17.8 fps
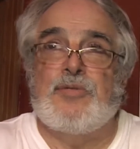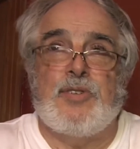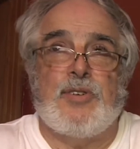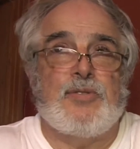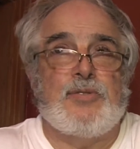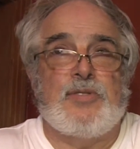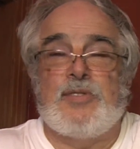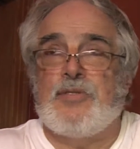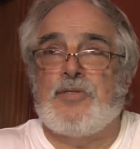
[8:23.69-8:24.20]
You know,
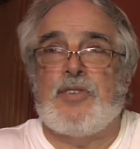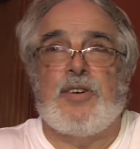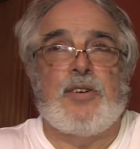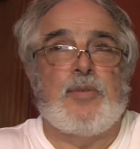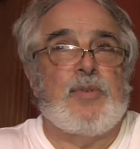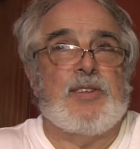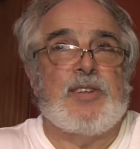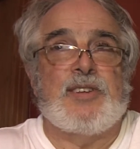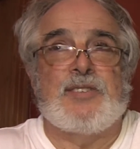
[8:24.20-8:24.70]
they're talking
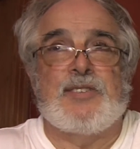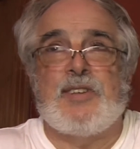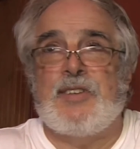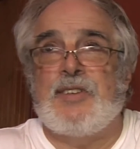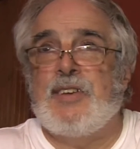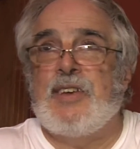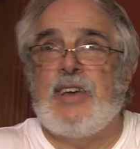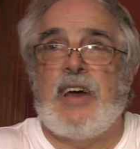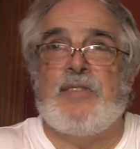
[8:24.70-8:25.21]
about
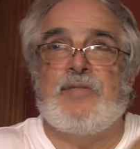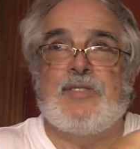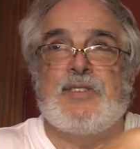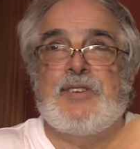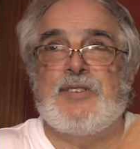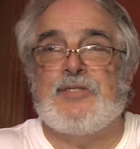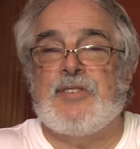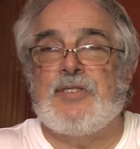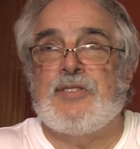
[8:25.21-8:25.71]
extending
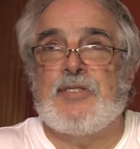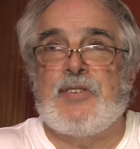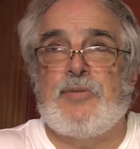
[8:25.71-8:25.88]
Cavendish, and I say,